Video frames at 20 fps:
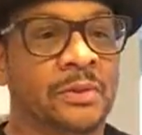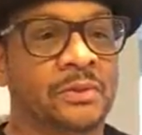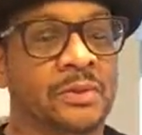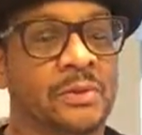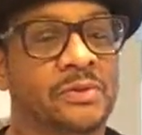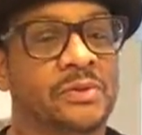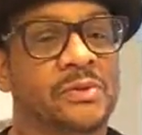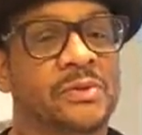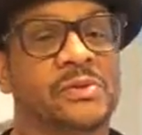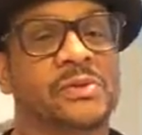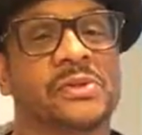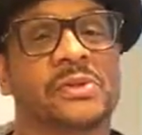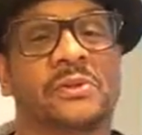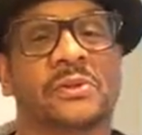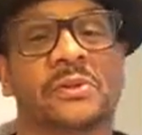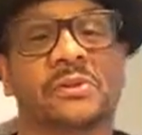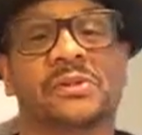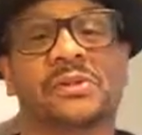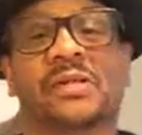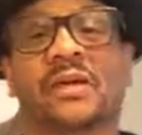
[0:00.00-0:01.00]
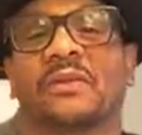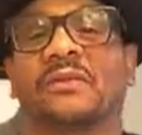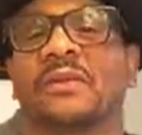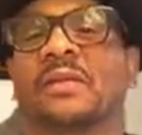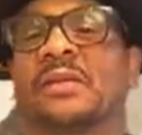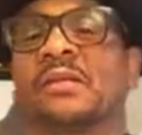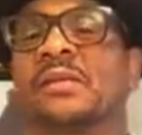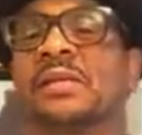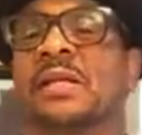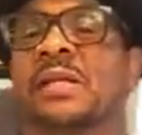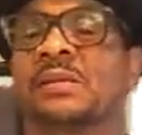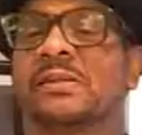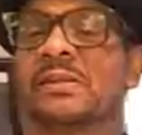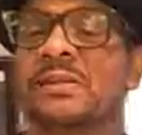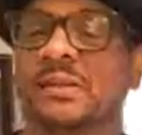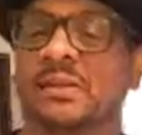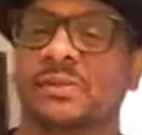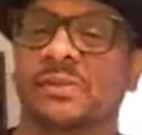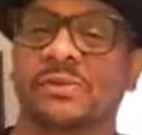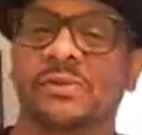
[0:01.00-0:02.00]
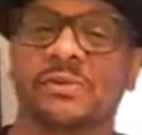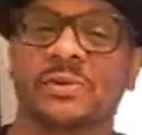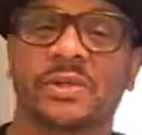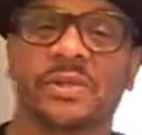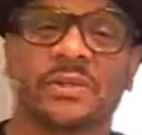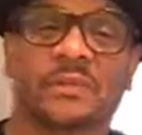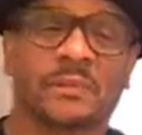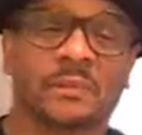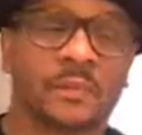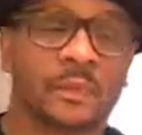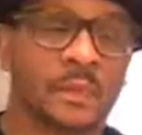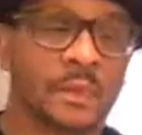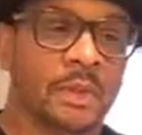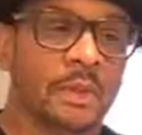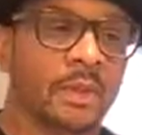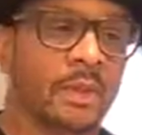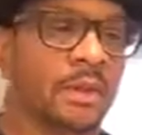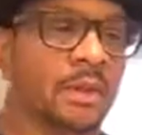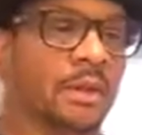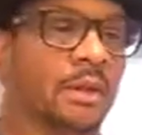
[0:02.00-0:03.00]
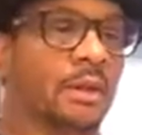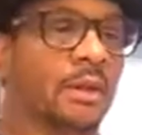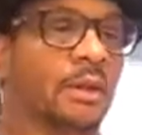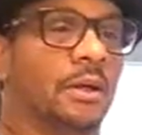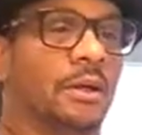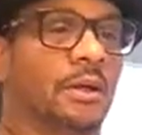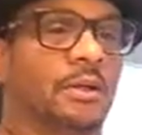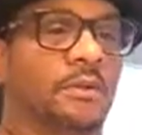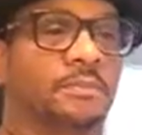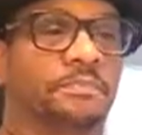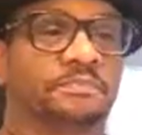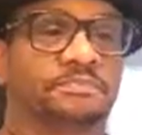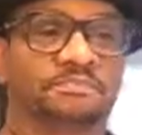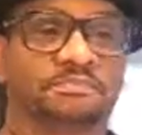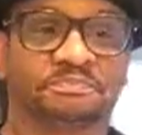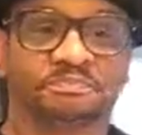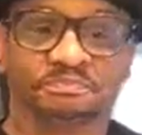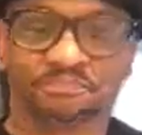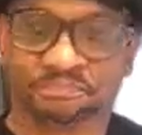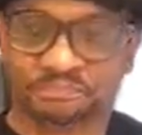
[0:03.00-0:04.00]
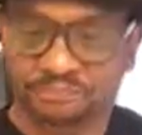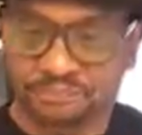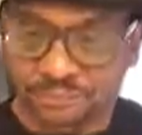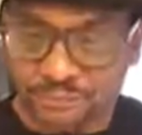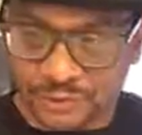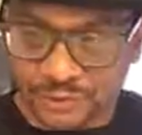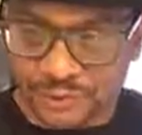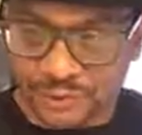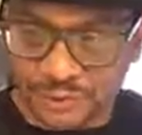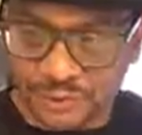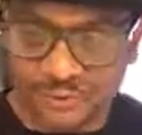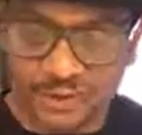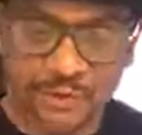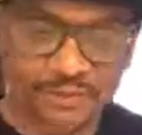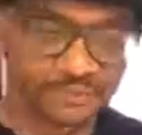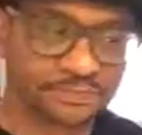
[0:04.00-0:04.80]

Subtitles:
220 Southeast 6th Street, 304